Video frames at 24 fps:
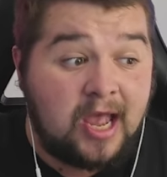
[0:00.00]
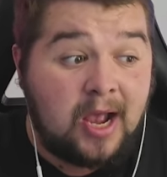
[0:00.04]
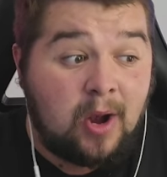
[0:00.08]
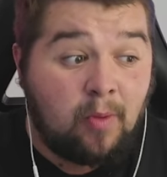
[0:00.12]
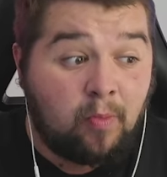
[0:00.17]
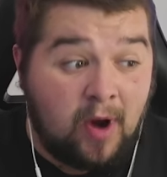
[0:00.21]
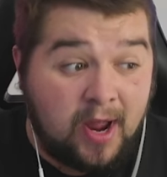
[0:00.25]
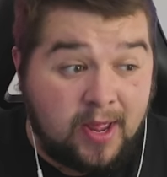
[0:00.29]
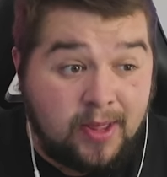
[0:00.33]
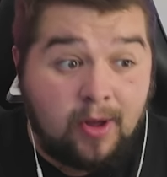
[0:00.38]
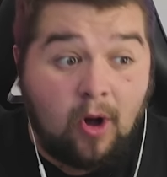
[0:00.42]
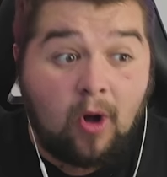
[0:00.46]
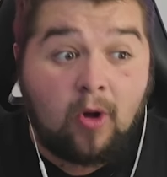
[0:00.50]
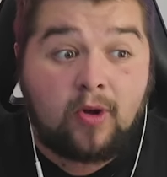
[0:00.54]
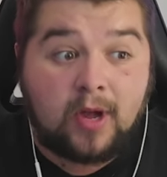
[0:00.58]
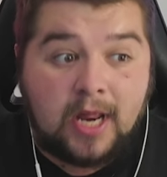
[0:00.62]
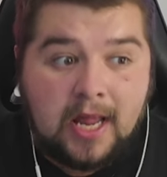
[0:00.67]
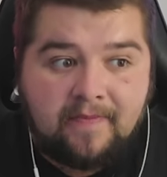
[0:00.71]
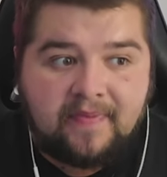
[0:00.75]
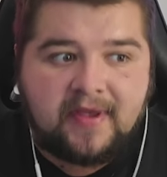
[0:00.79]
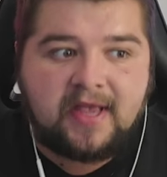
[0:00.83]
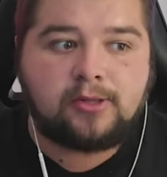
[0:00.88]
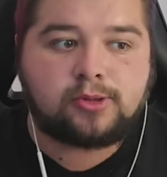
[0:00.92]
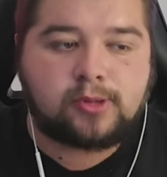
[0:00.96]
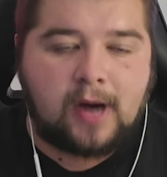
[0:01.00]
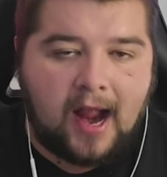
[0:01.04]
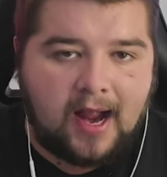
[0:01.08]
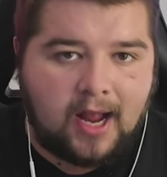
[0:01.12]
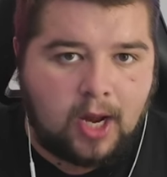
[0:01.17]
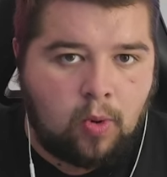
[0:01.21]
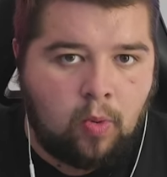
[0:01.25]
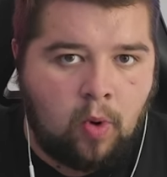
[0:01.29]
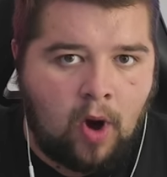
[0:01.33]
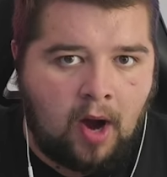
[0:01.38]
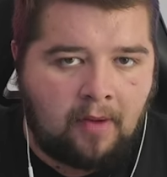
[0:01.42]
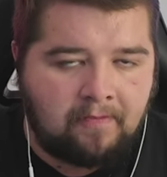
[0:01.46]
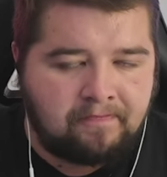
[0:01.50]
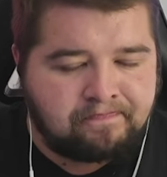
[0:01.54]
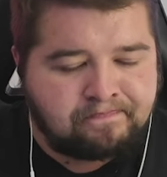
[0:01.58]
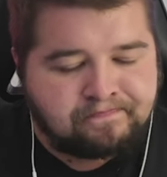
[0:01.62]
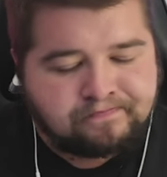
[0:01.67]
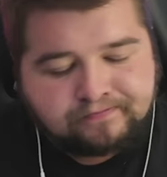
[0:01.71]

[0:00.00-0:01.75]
we're not going to be rank 1.